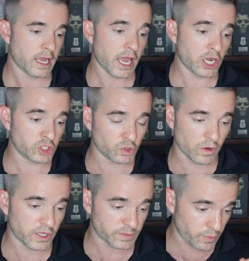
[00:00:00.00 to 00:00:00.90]

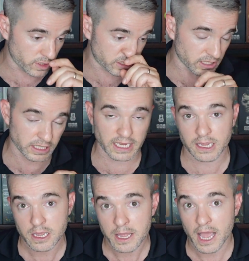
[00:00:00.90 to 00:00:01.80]
enjoy this personally,
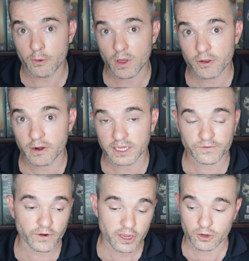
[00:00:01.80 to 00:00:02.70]
and whether or not it's
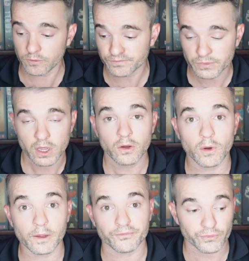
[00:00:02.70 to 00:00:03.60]
for you,
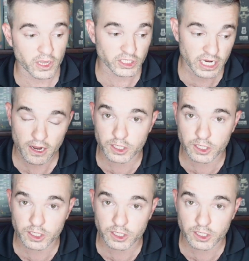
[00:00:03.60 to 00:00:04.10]
well, you can check out